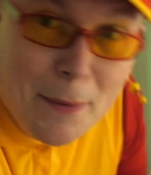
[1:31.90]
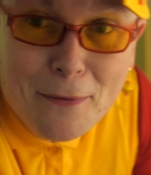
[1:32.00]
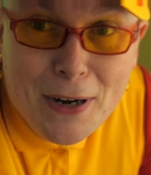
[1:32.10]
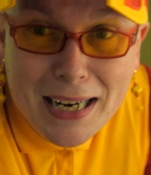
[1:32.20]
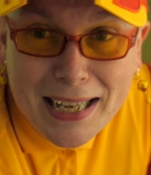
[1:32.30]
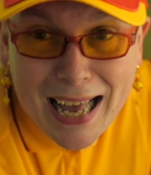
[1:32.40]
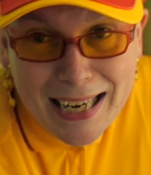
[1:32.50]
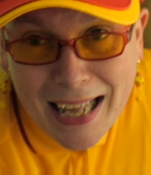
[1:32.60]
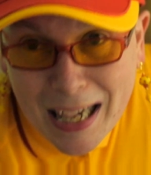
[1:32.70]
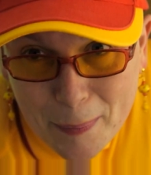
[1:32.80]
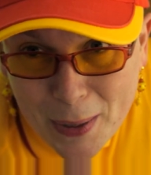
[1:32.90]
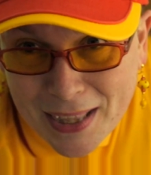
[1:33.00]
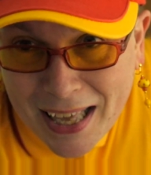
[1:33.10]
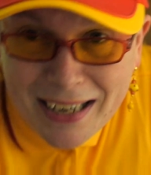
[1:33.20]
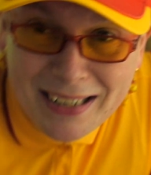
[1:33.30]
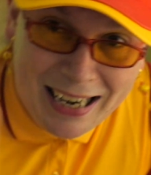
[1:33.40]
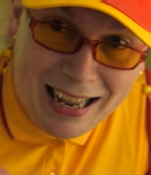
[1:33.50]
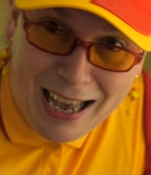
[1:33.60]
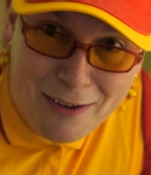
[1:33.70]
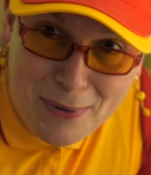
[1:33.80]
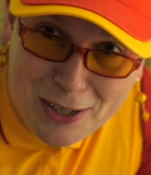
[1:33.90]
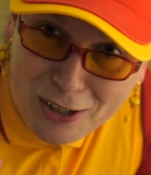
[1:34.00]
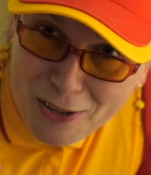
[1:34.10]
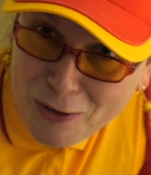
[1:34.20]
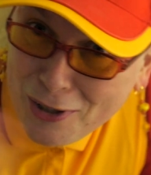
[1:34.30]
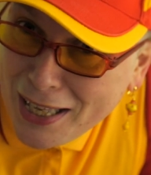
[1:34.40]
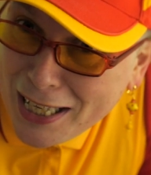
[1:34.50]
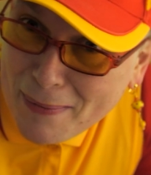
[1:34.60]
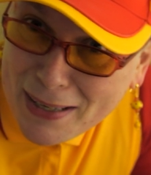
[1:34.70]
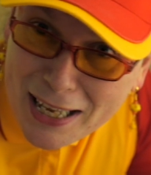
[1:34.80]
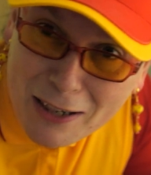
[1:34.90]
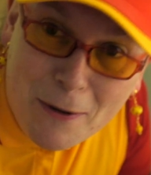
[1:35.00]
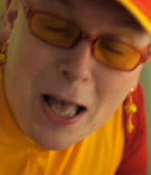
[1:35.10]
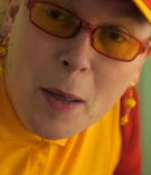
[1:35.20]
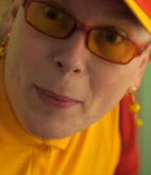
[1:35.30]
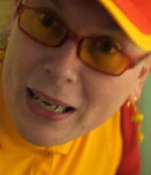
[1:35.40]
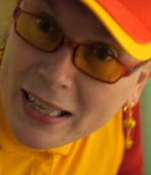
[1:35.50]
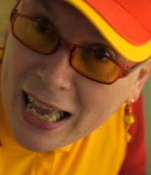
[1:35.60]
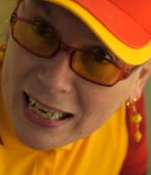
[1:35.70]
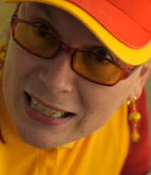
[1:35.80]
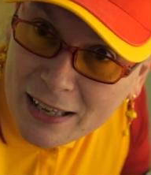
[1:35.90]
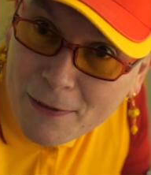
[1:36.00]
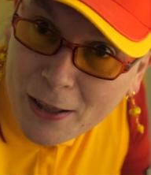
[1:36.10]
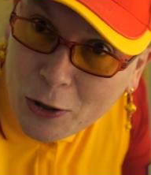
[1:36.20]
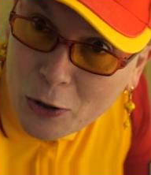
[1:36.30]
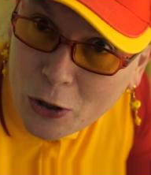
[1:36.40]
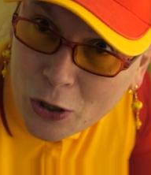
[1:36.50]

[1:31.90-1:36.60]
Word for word: I'm afraid I can't help you there. I did not have much of those things myself, but I can give you...